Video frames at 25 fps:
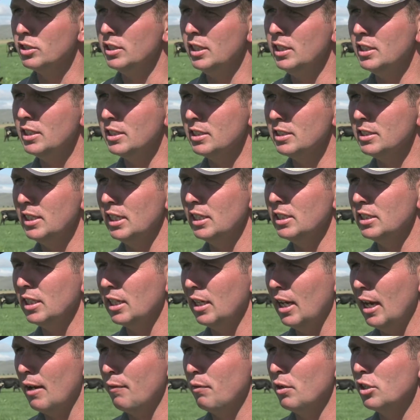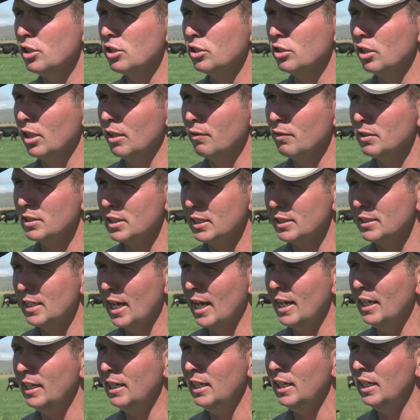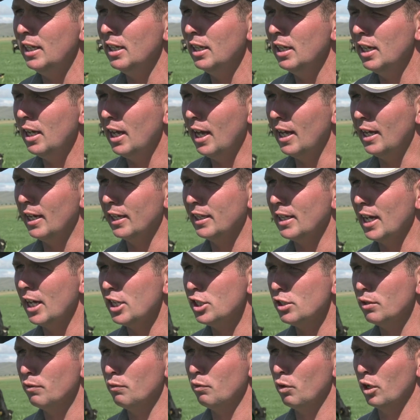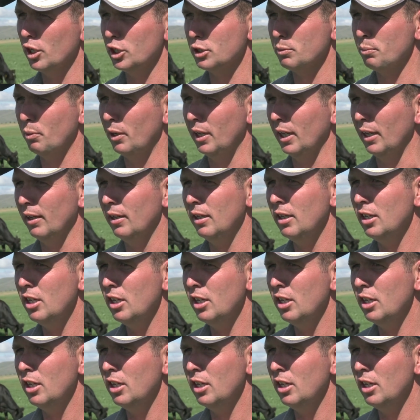litre cents get averaged to give us a daily allocation for our spring.